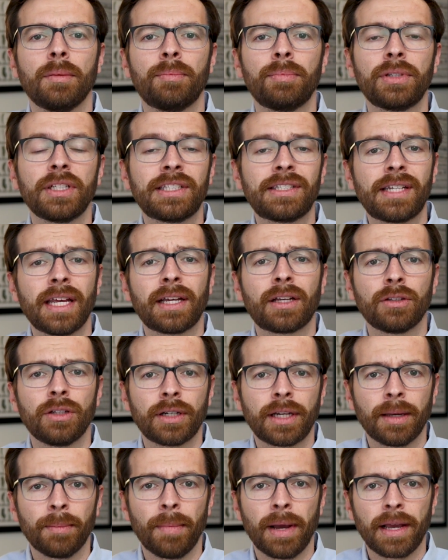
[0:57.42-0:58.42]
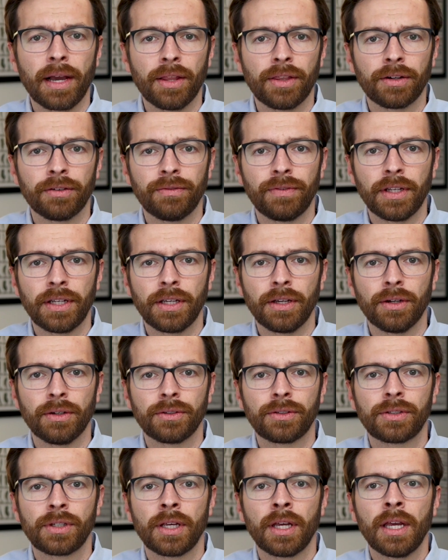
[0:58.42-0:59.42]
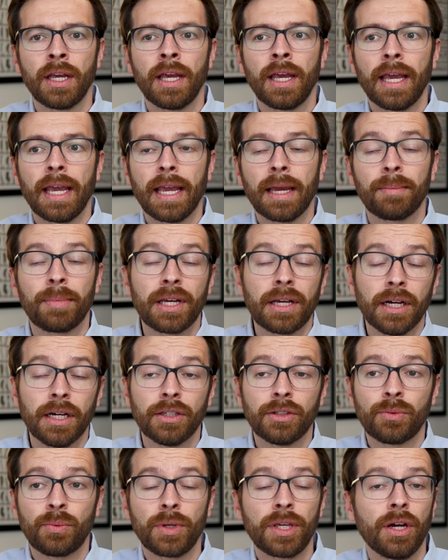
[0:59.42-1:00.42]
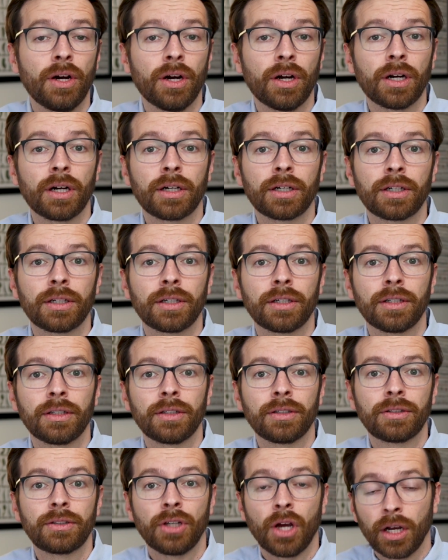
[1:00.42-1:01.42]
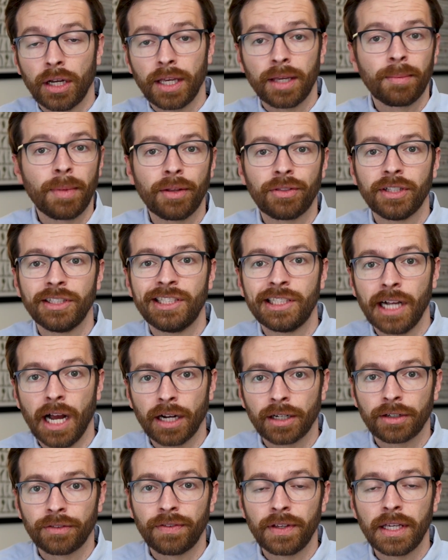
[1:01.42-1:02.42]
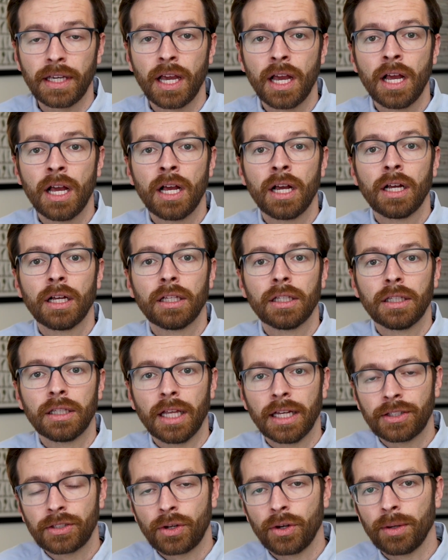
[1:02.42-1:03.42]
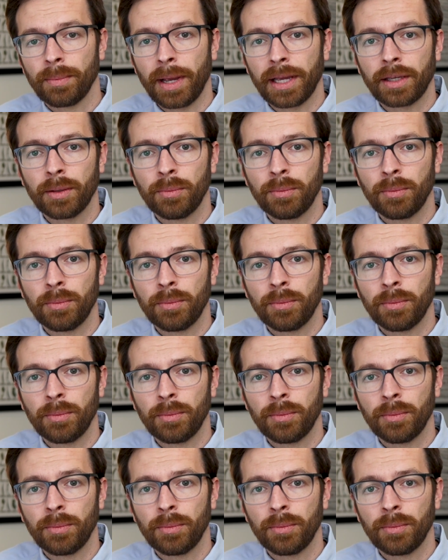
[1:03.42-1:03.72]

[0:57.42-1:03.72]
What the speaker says: please take a look at my other videos. And because we are talking about the geography, let's go to my